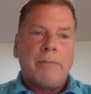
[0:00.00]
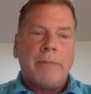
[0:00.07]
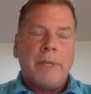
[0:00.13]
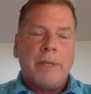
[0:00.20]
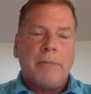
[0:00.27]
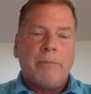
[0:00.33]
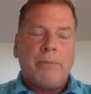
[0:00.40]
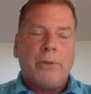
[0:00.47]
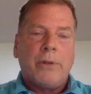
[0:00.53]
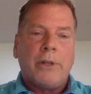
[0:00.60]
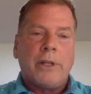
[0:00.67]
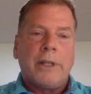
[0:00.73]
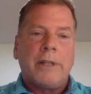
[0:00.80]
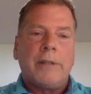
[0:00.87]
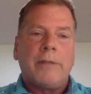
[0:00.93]

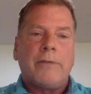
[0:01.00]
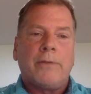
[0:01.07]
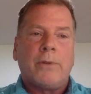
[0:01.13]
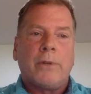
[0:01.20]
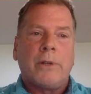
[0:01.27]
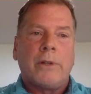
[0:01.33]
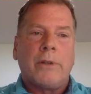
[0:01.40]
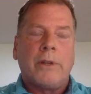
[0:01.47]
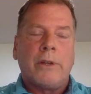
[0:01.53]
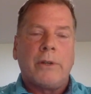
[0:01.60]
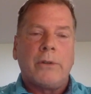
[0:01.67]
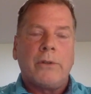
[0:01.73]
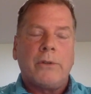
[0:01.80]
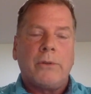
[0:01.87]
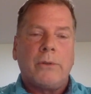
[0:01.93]
input for
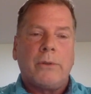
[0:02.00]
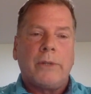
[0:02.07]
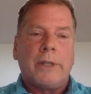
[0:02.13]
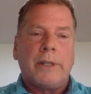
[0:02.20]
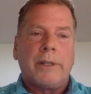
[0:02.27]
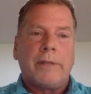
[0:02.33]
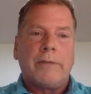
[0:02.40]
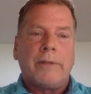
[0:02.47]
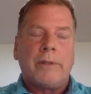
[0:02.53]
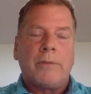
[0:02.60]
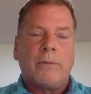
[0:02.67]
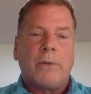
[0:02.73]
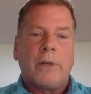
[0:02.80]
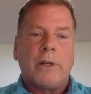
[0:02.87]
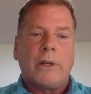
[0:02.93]
those who live and
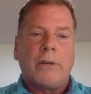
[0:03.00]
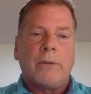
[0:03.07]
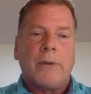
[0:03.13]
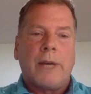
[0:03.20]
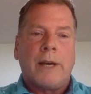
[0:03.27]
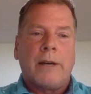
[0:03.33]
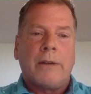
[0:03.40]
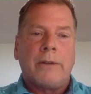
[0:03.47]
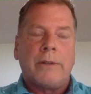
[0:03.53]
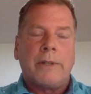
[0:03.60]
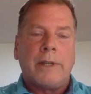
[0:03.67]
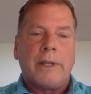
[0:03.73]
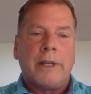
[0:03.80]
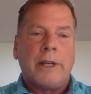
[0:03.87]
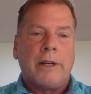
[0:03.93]
work around
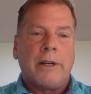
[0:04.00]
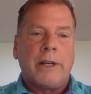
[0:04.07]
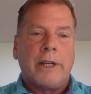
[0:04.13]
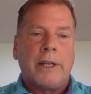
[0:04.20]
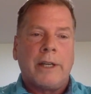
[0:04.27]
an area.